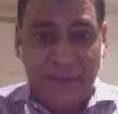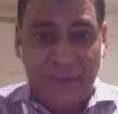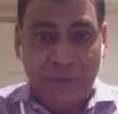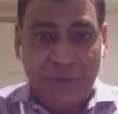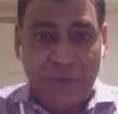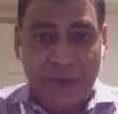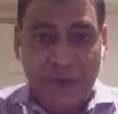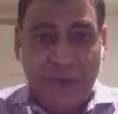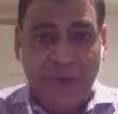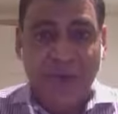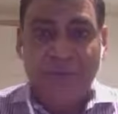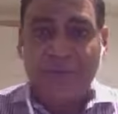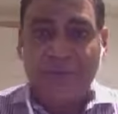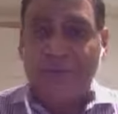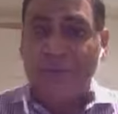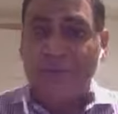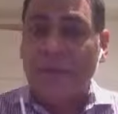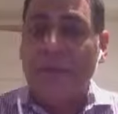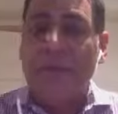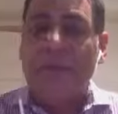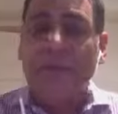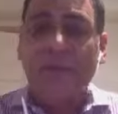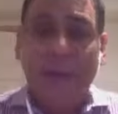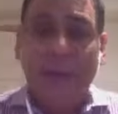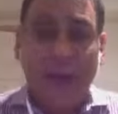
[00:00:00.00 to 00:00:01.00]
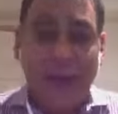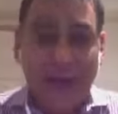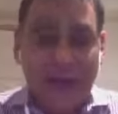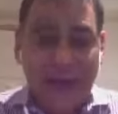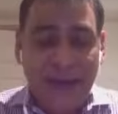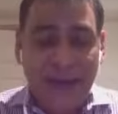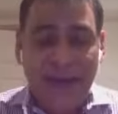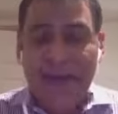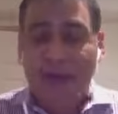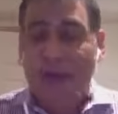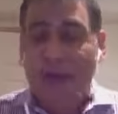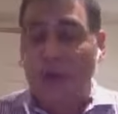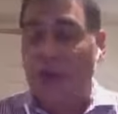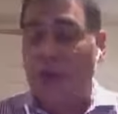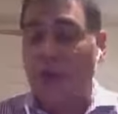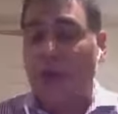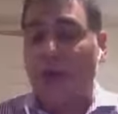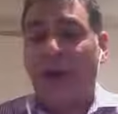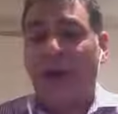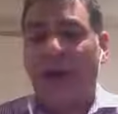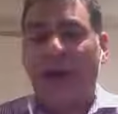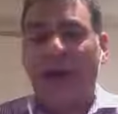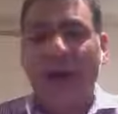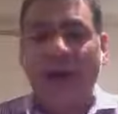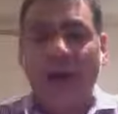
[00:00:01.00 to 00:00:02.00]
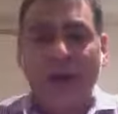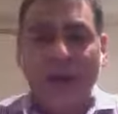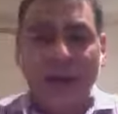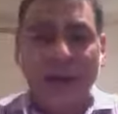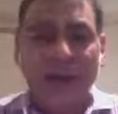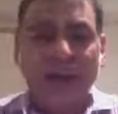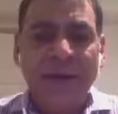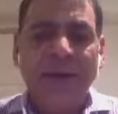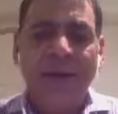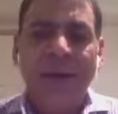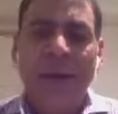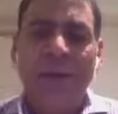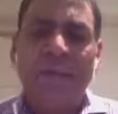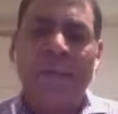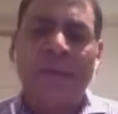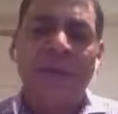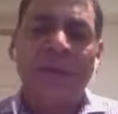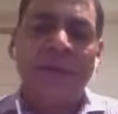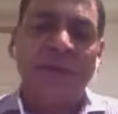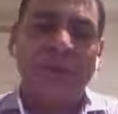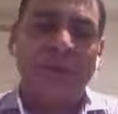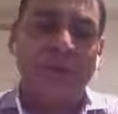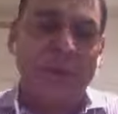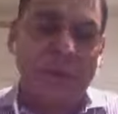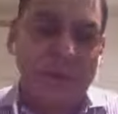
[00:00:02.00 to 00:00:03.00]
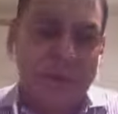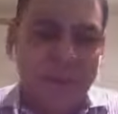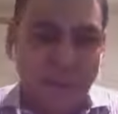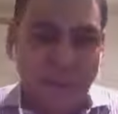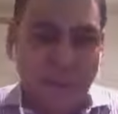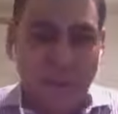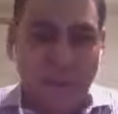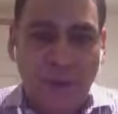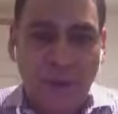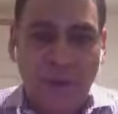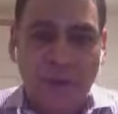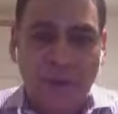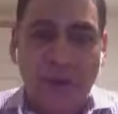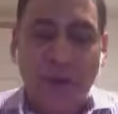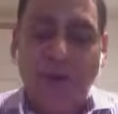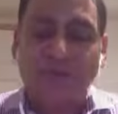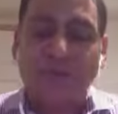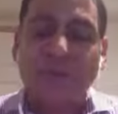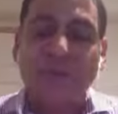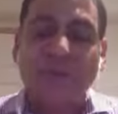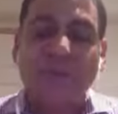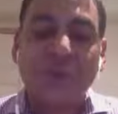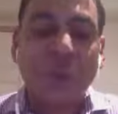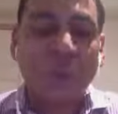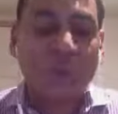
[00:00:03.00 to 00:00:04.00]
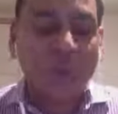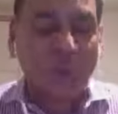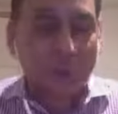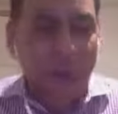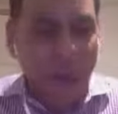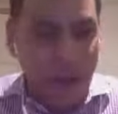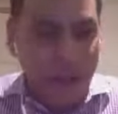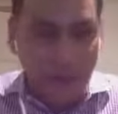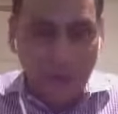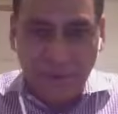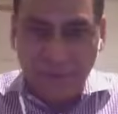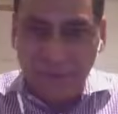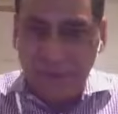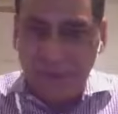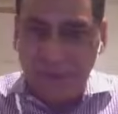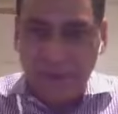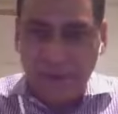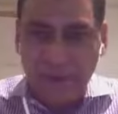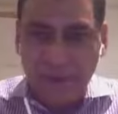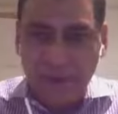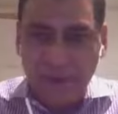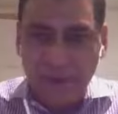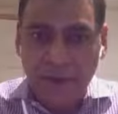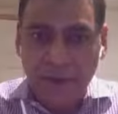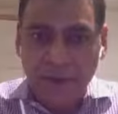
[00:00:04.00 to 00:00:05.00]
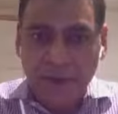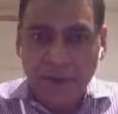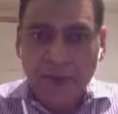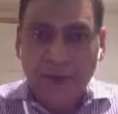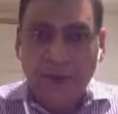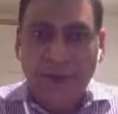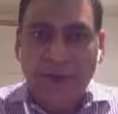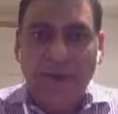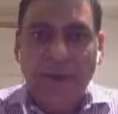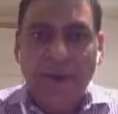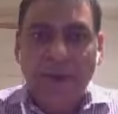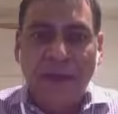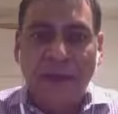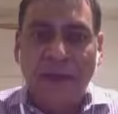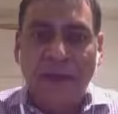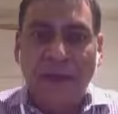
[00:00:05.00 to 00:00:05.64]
Okay? Mm-hmm. Mine are unbelievable. I'm so proud of them. Mm-hmm.